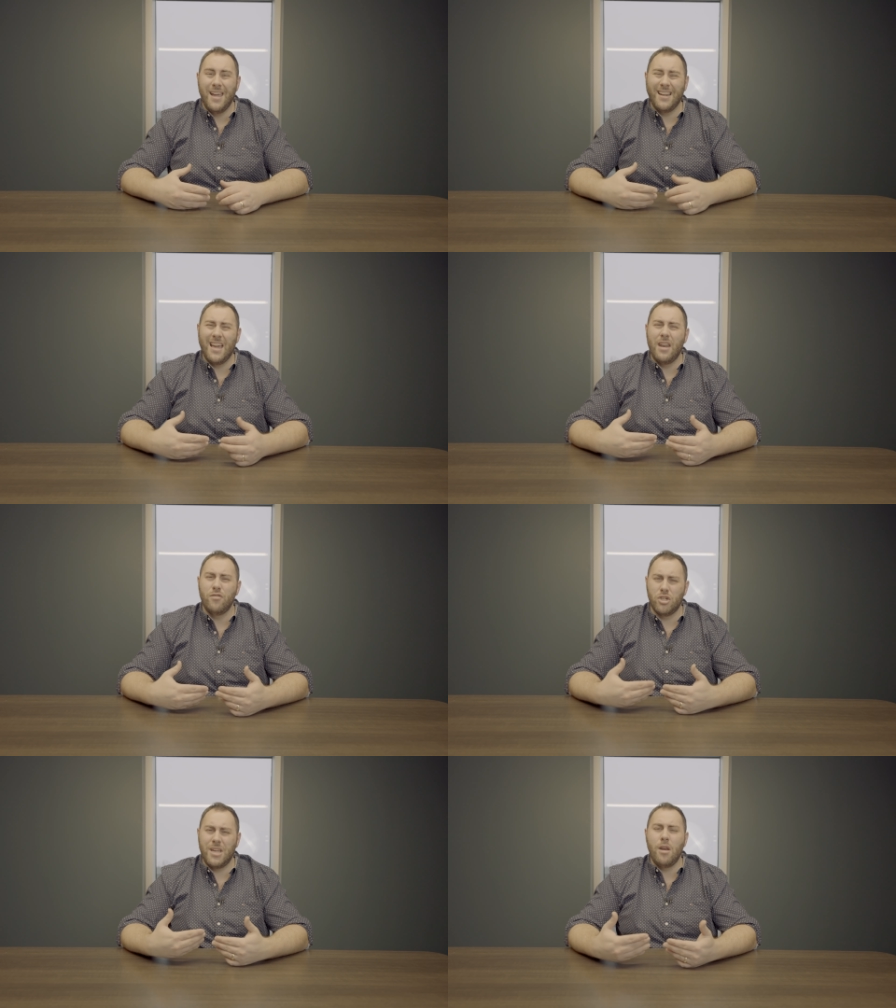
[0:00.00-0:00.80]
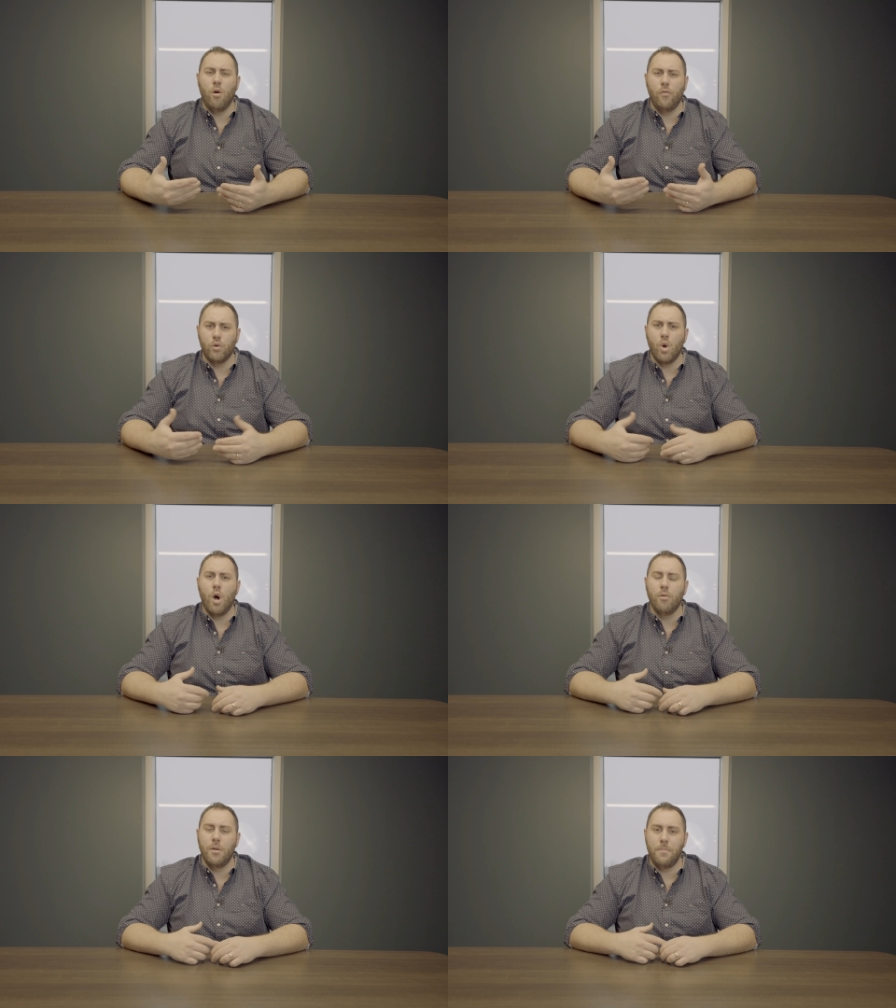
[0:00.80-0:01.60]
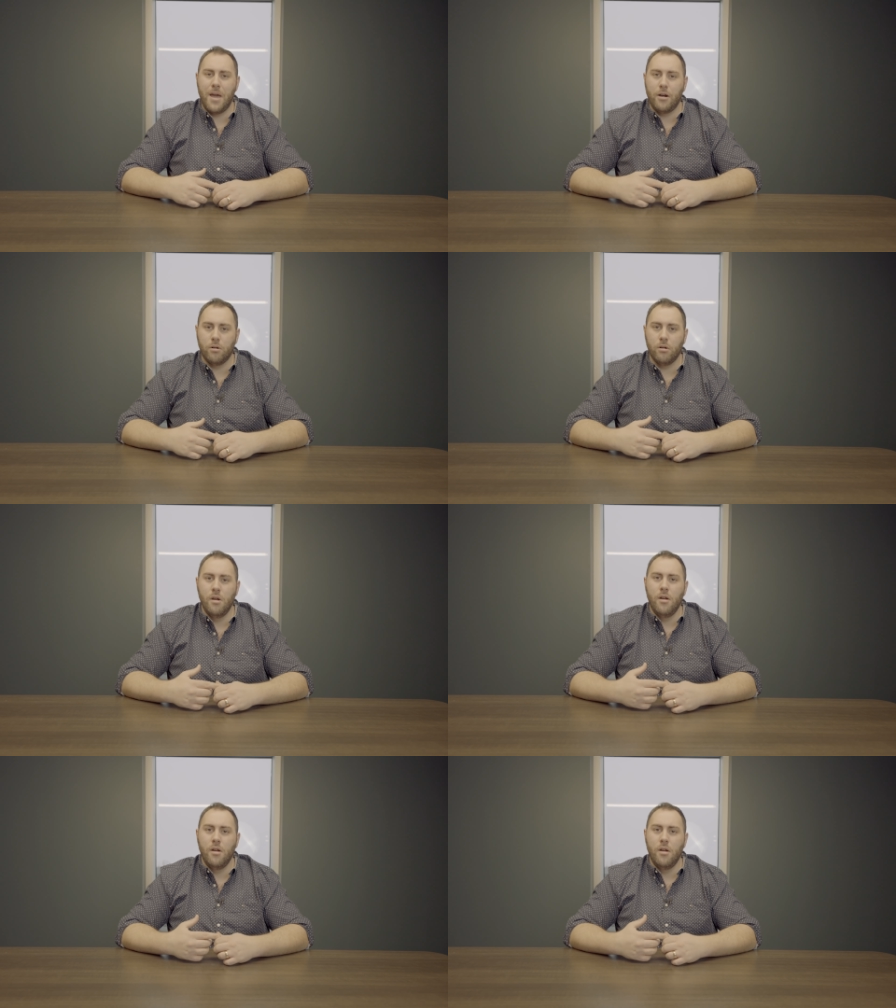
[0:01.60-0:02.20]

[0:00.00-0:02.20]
and kind of just get overall in a better